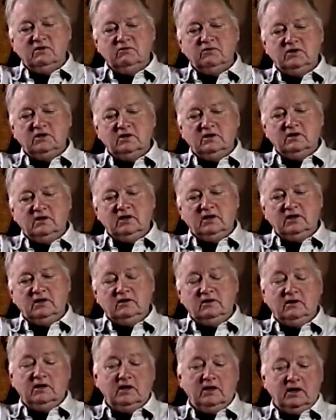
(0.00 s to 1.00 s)
I mean,
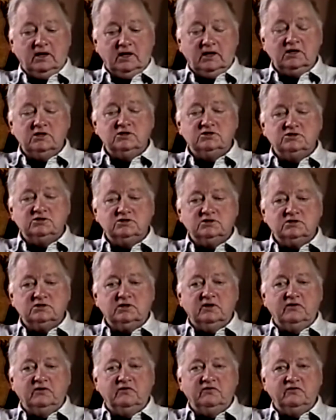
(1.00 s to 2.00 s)
he had aged
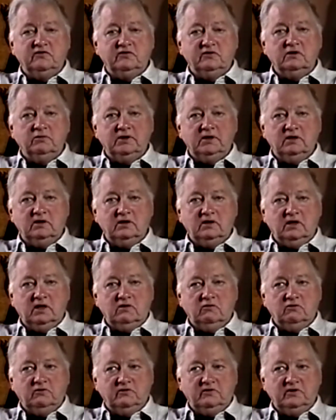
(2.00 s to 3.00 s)
considerably and
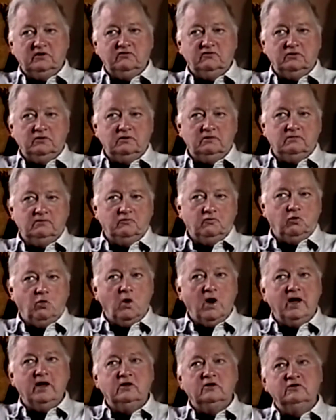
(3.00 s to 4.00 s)
was even
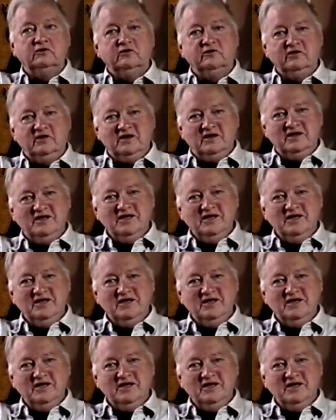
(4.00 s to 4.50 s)
wilder